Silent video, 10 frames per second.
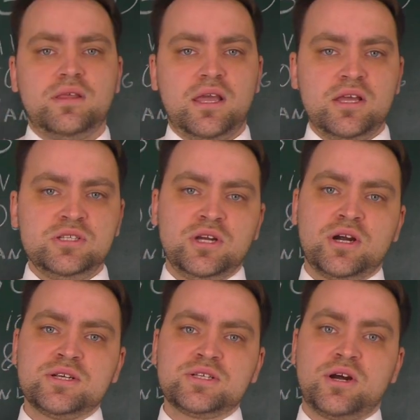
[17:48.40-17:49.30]
The
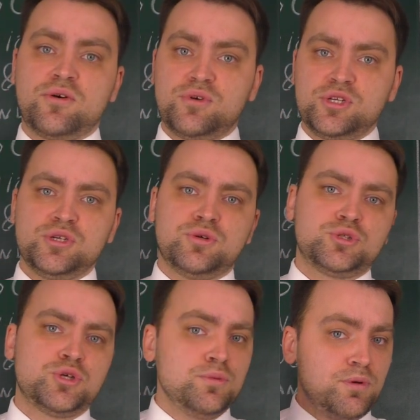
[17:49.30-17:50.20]
ATRs are regional
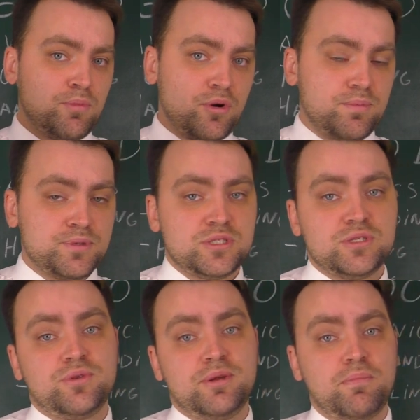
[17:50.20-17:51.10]
turboprops,
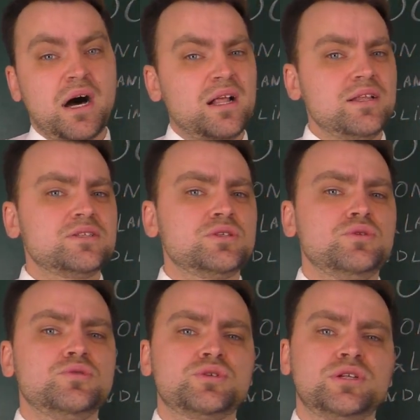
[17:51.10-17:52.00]
so the pilots
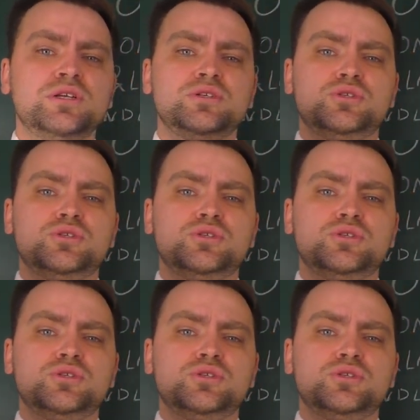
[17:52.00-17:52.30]
usually